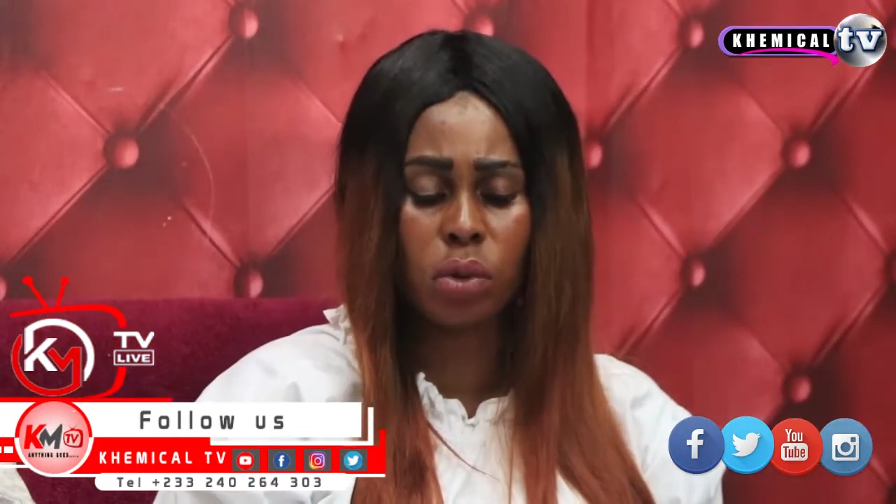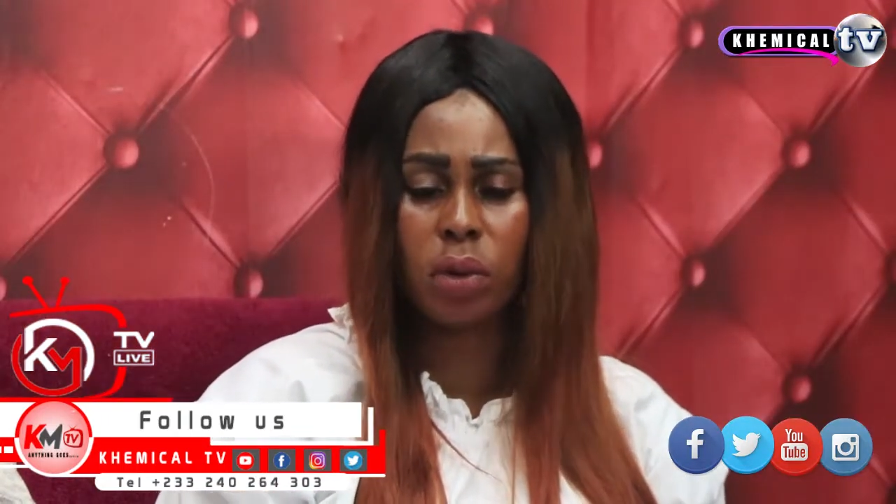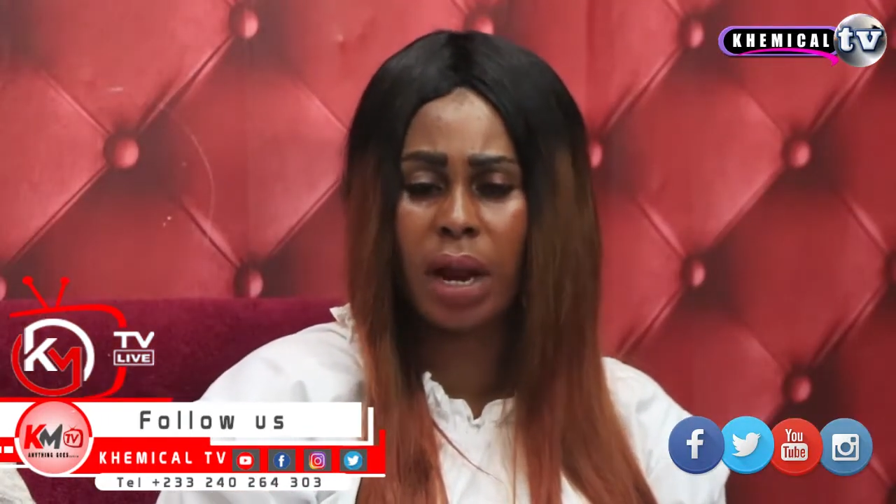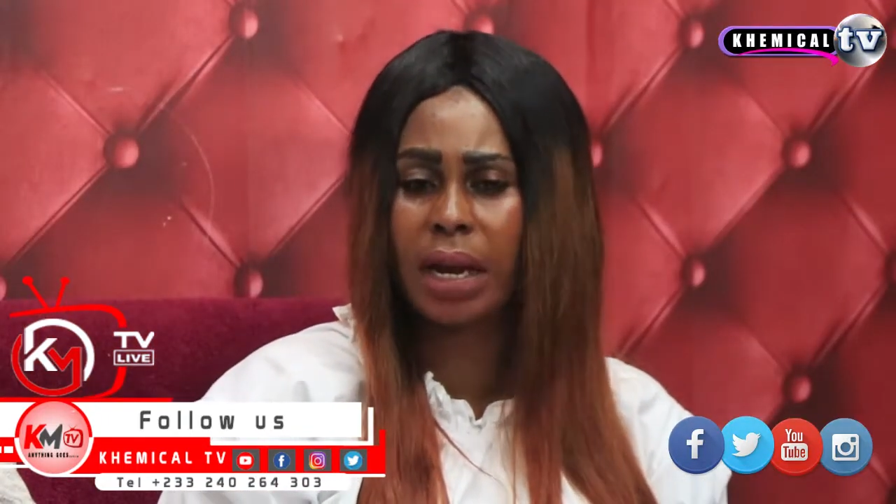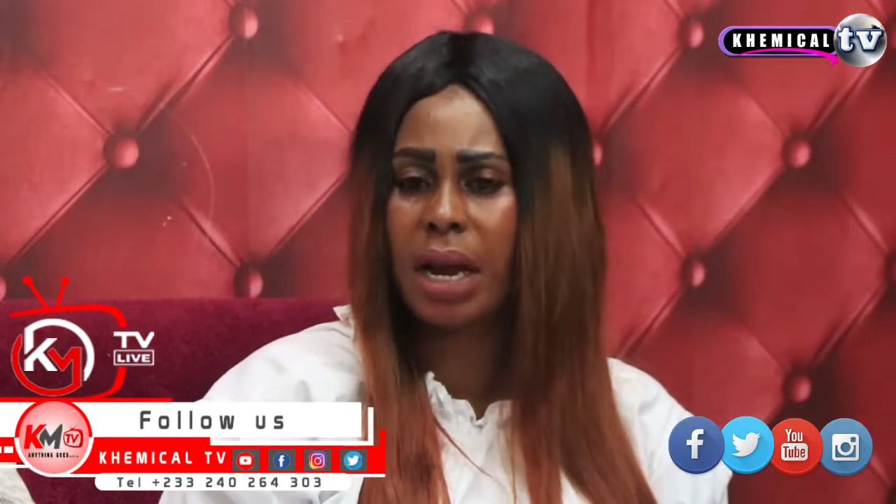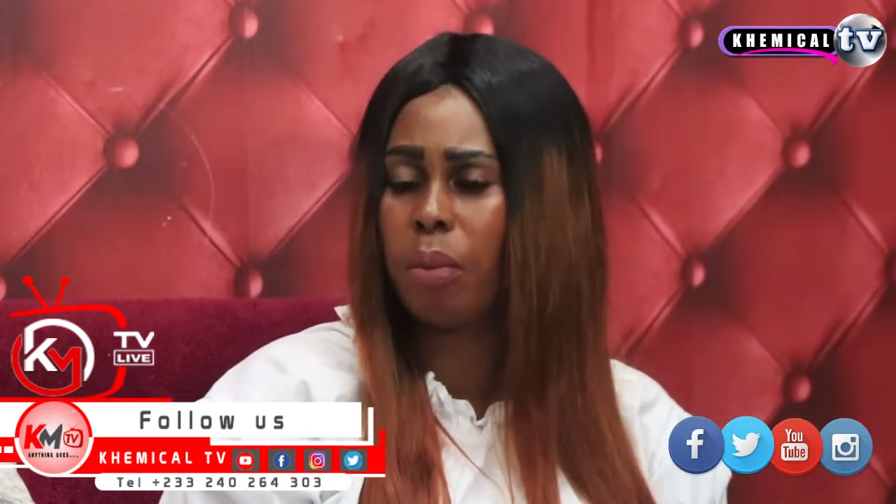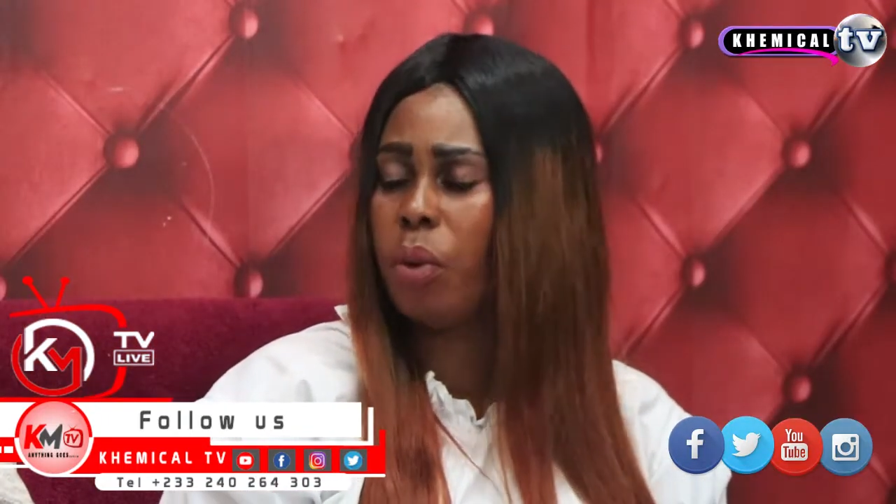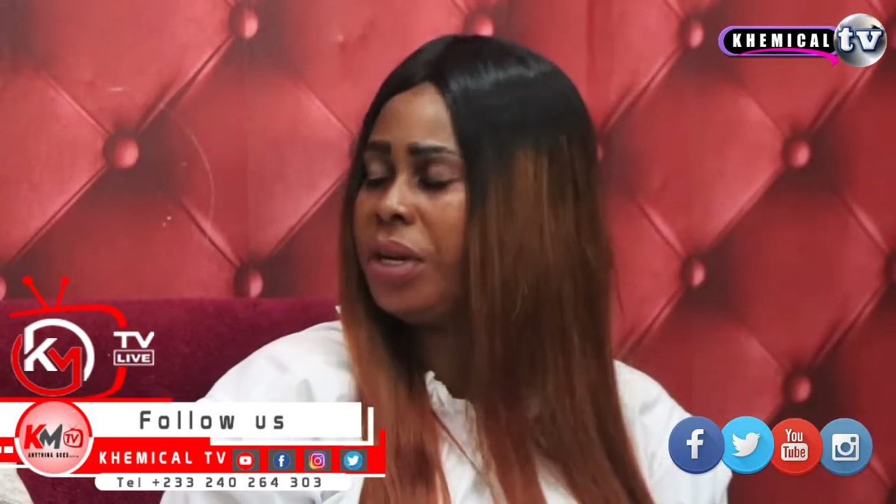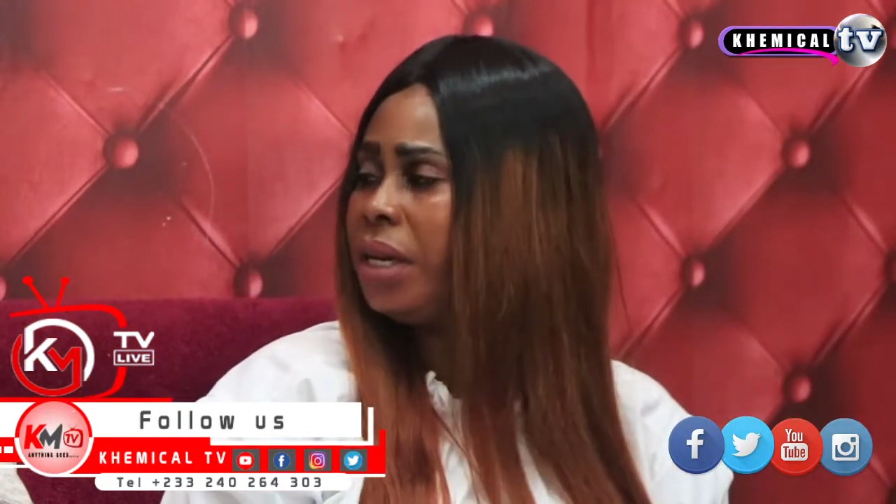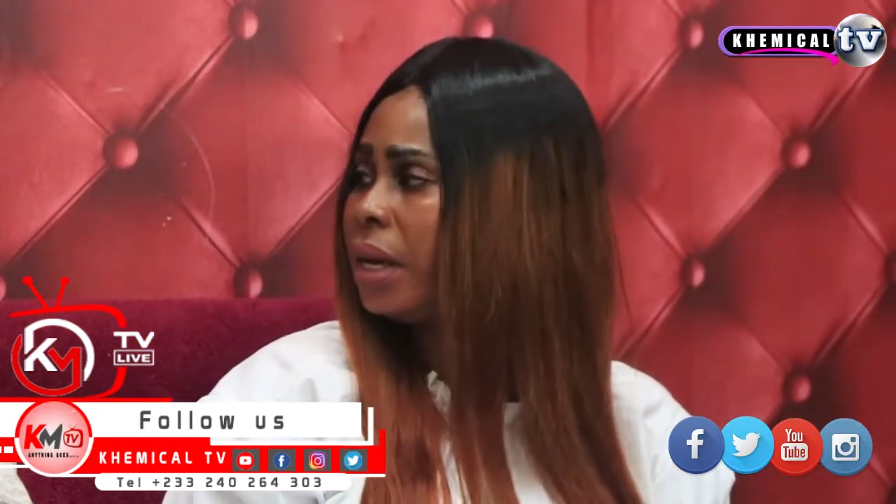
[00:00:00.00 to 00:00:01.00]
soon that any
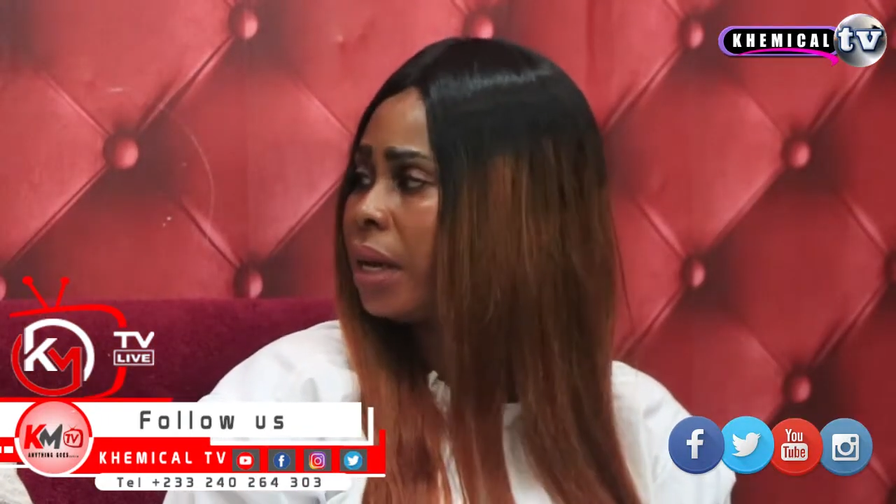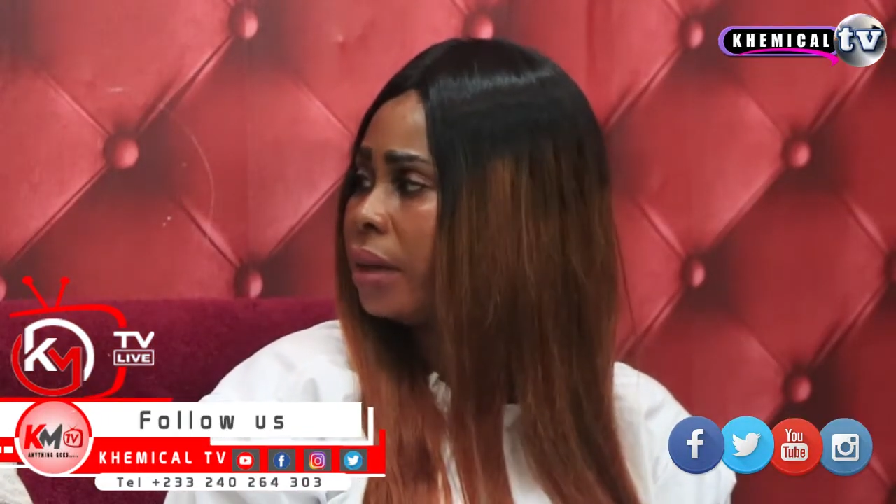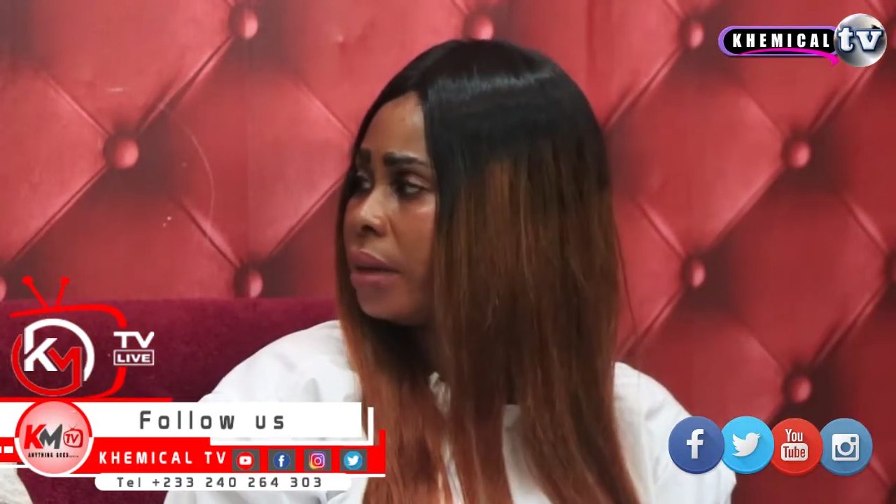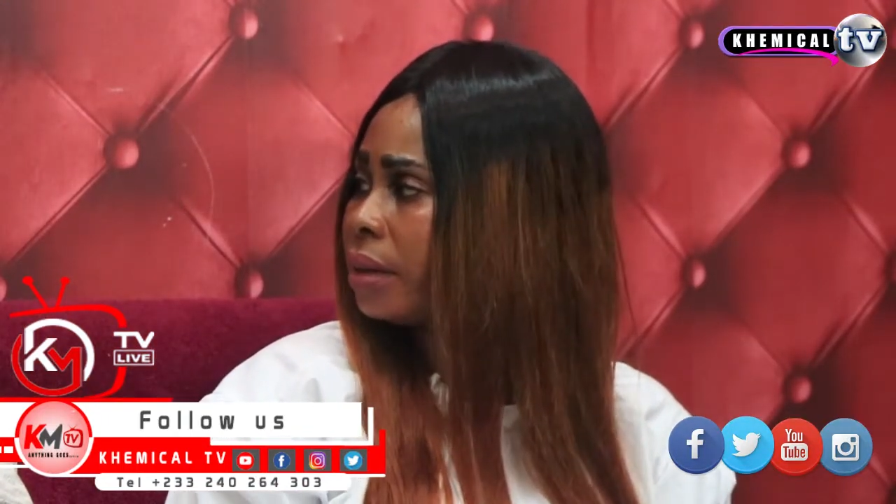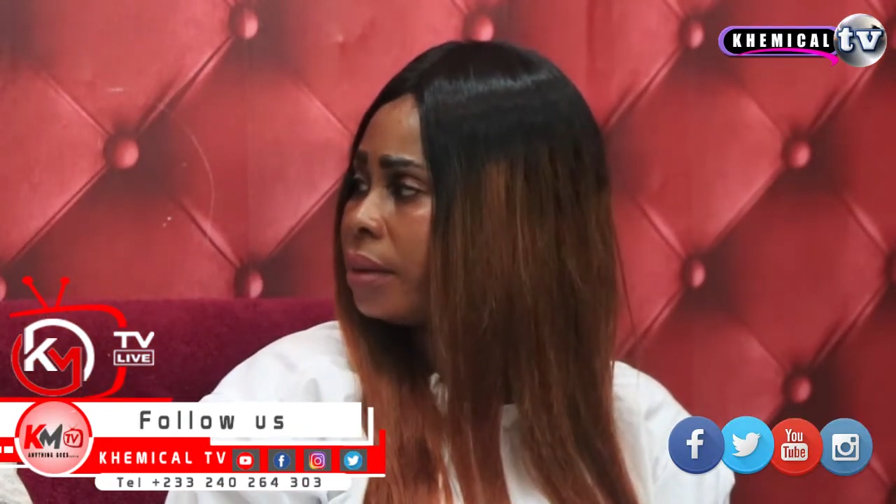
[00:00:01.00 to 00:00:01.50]
abuni naked.